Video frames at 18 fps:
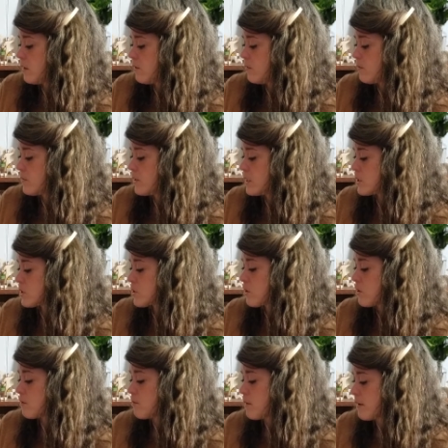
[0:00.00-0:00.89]
these
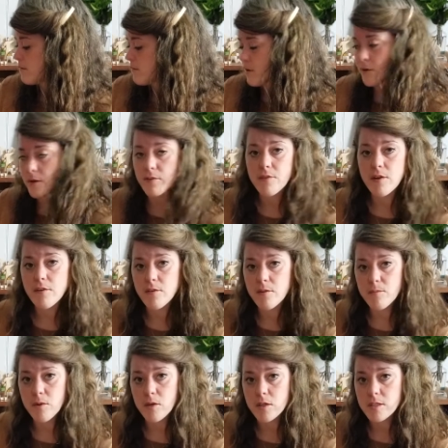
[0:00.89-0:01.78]
are my very
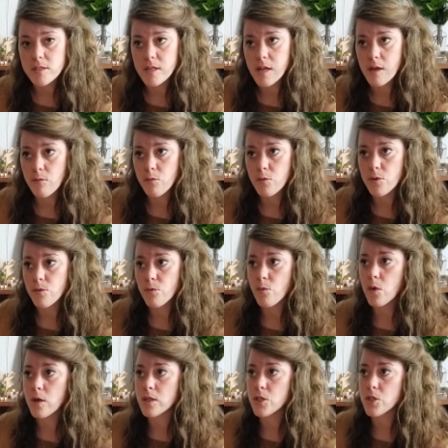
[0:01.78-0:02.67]
favorite books and I wouldn't
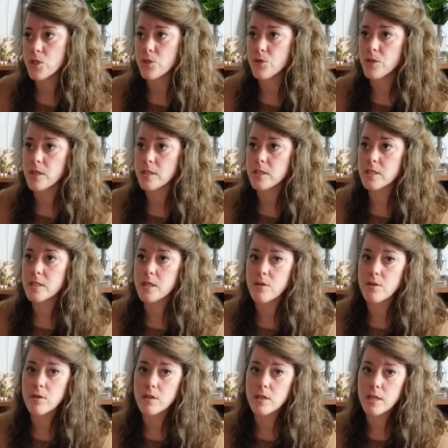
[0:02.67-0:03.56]
want to
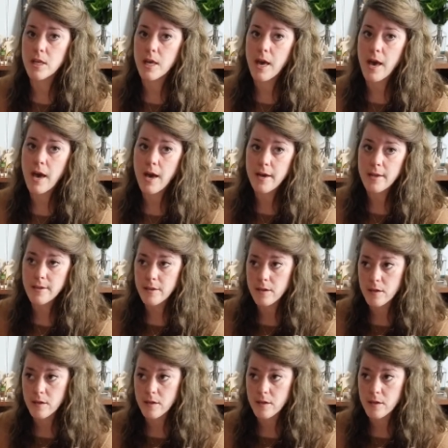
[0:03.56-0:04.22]
necessarily add